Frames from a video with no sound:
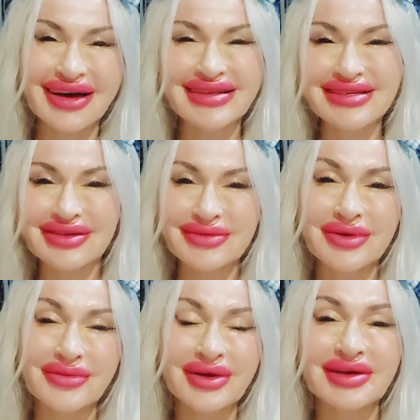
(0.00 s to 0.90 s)
Also,
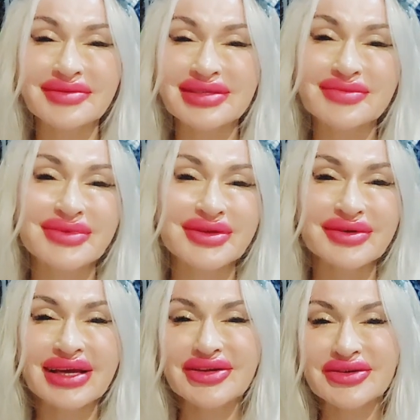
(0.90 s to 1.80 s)
Libra, welcome to Blue
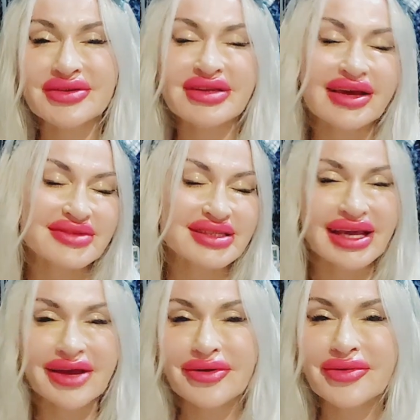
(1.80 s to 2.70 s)
Angel Love
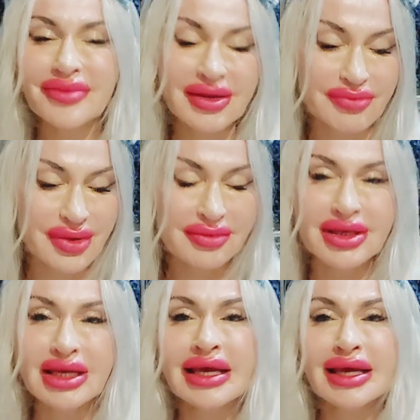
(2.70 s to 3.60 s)
Tarot, my baby.